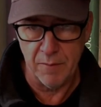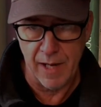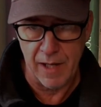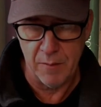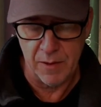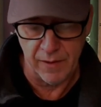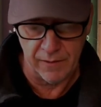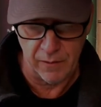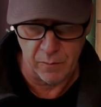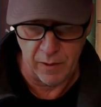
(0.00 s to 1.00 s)
matter
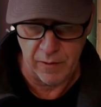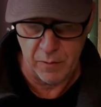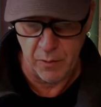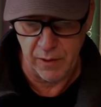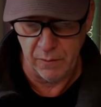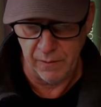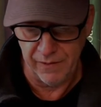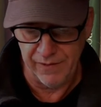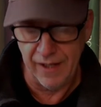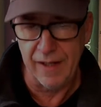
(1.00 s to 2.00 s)
because this mainspring was
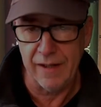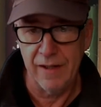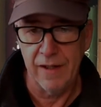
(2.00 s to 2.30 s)
set